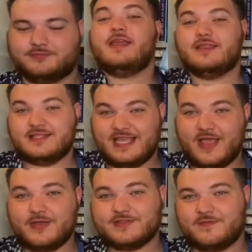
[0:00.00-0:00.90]
The
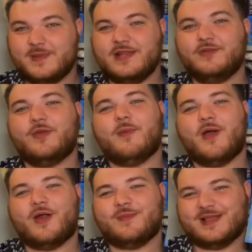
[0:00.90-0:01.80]
Tales of Beedle the
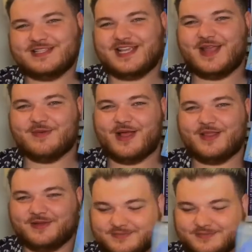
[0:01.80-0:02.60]
Bard by J.K. Rowling.